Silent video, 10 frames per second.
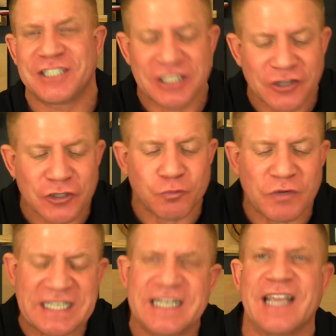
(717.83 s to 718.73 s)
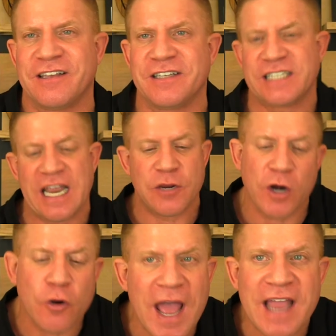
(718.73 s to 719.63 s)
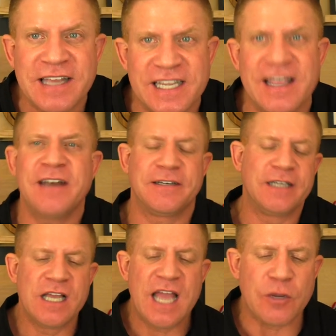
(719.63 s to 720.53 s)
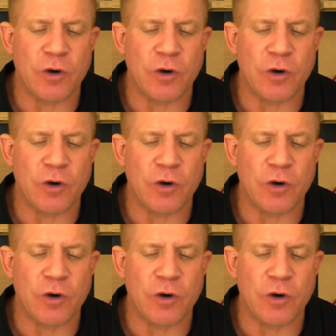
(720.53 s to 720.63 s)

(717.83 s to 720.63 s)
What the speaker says: She looks ridiculous. And you want to know why I can say that? You